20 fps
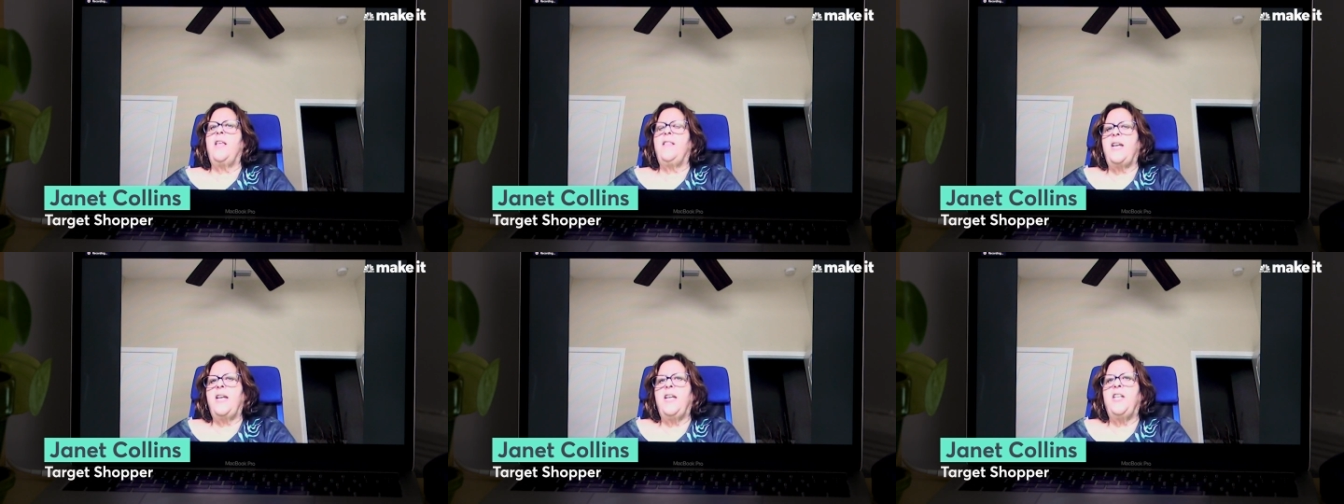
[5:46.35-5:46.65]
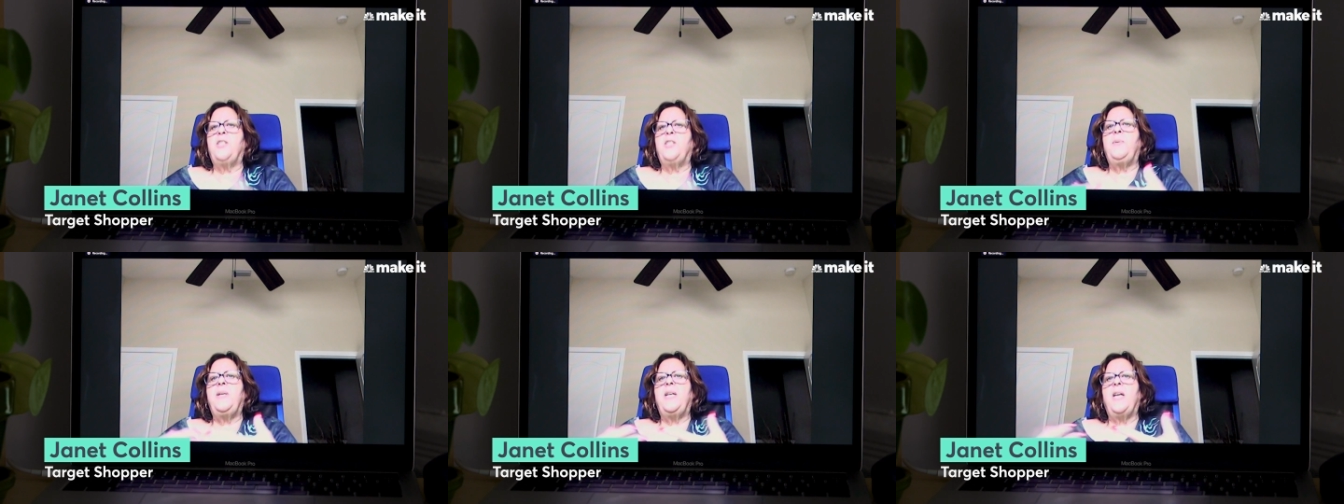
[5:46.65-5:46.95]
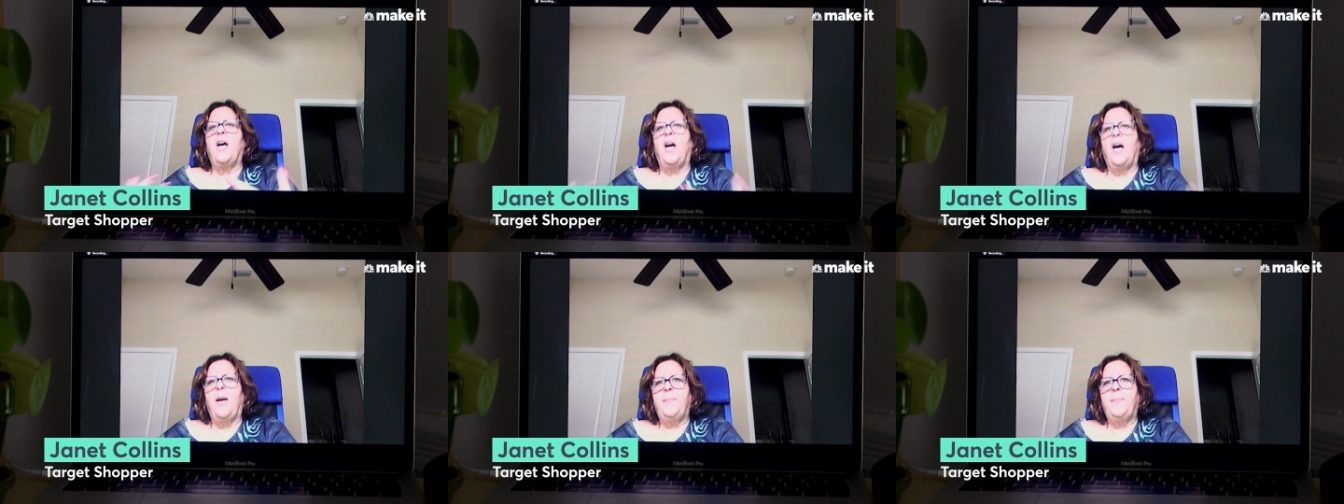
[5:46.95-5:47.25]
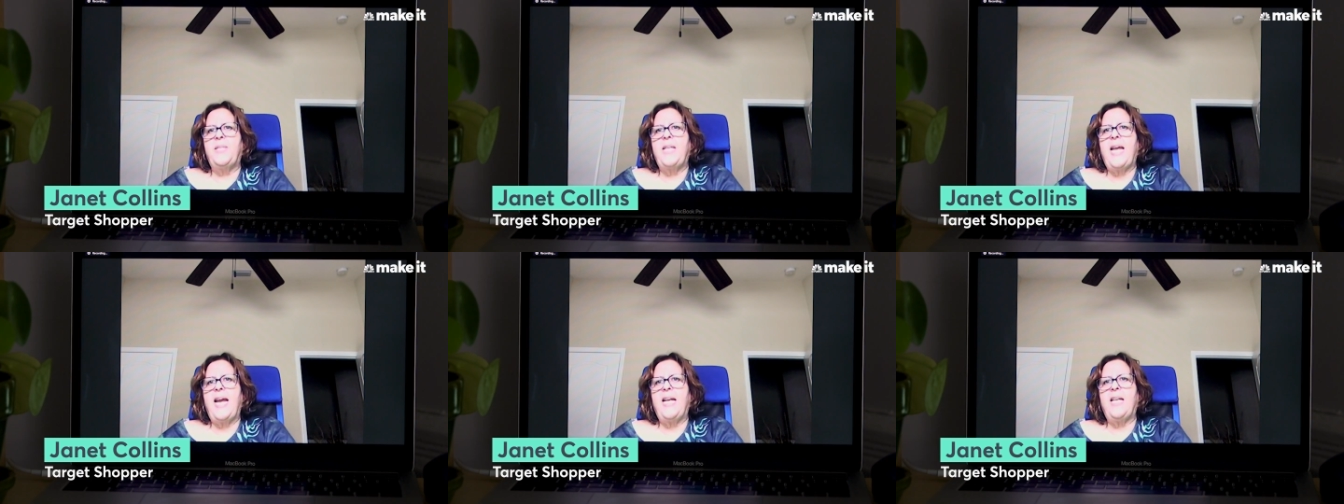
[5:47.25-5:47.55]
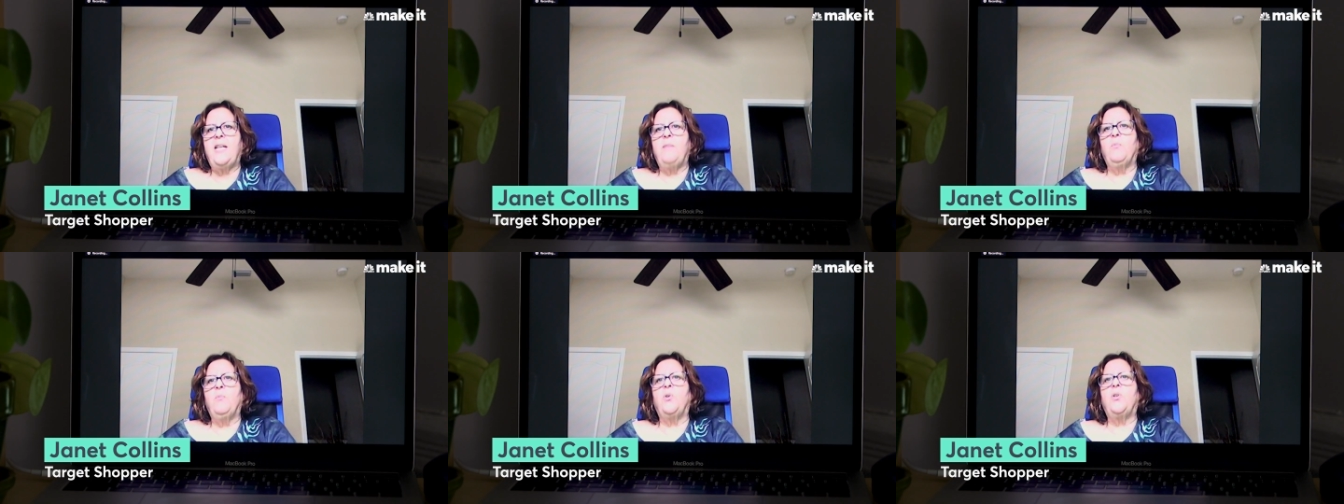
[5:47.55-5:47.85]
and they need to be
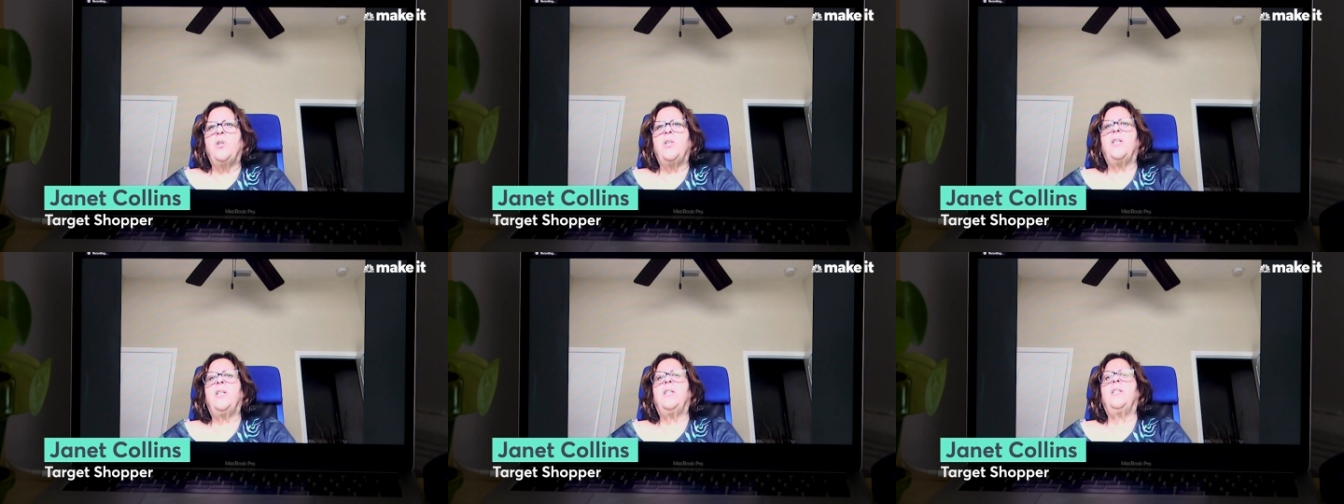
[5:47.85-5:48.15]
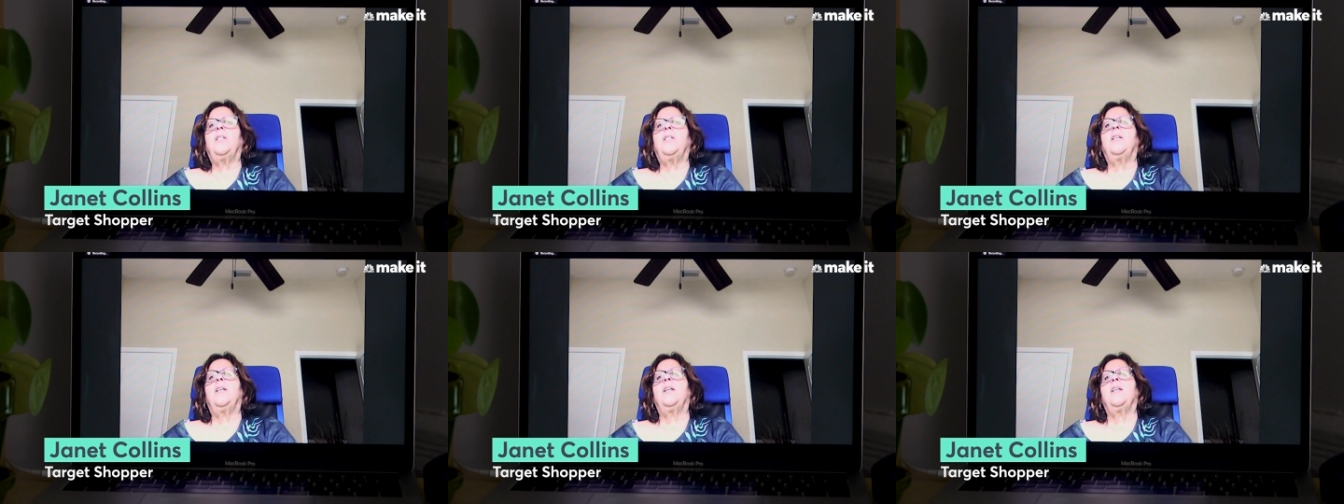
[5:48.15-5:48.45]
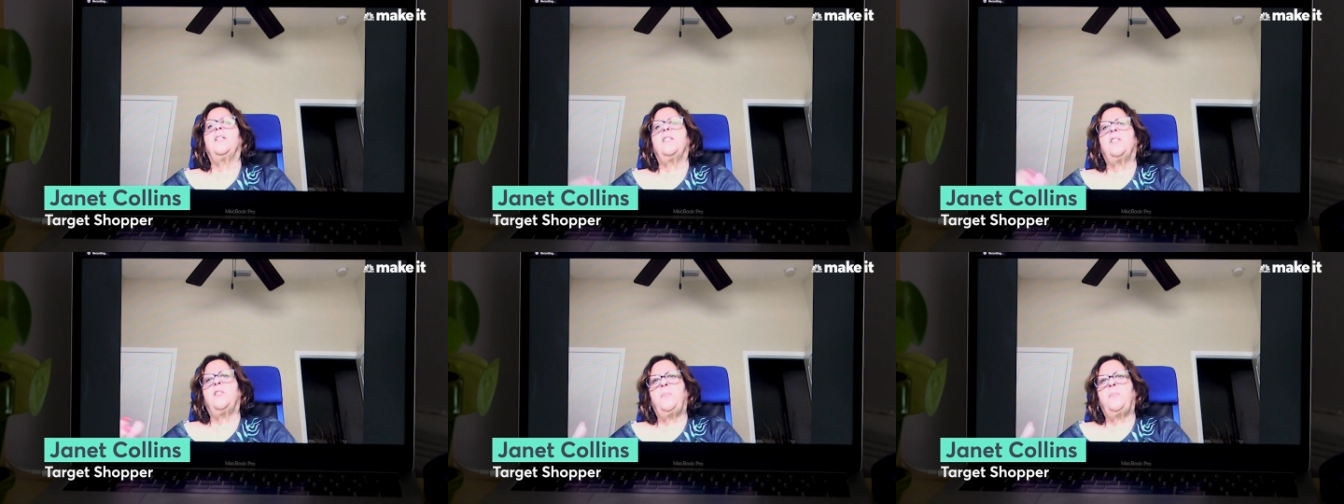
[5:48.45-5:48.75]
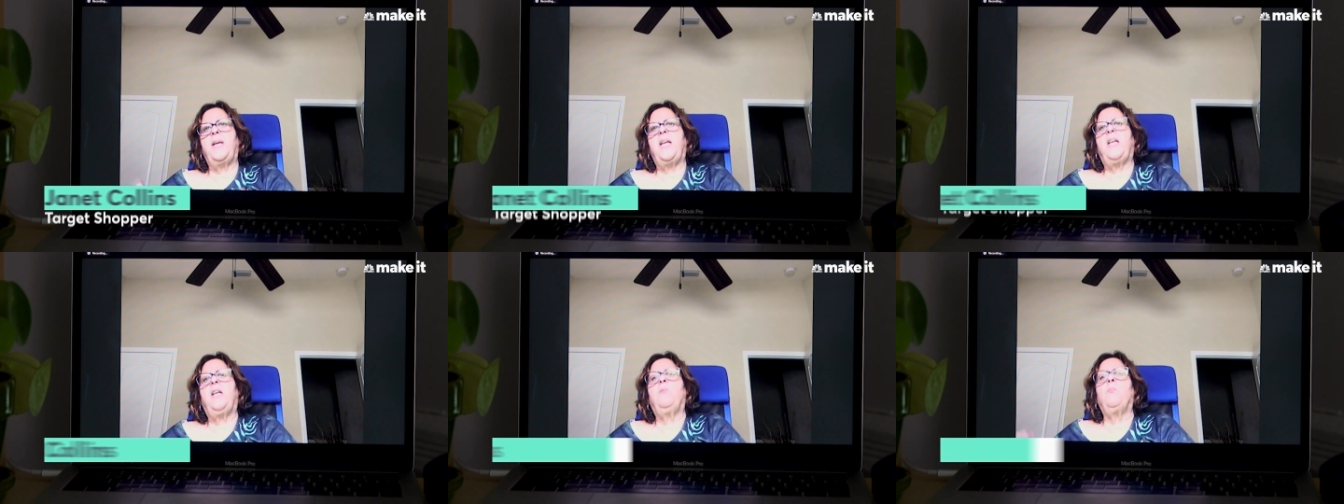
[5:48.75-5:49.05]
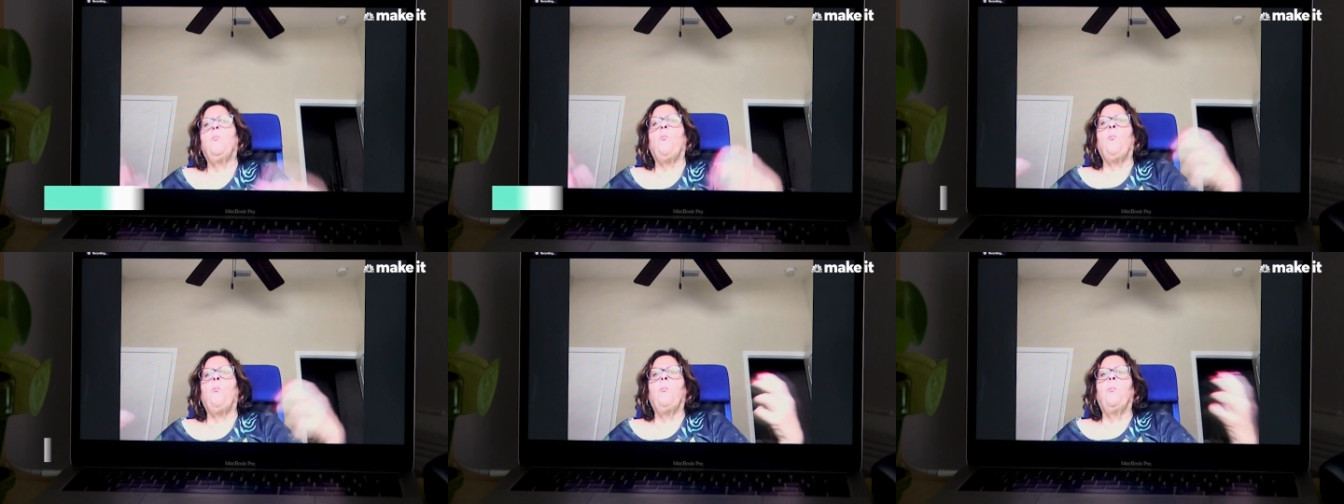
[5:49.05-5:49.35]
updated more to be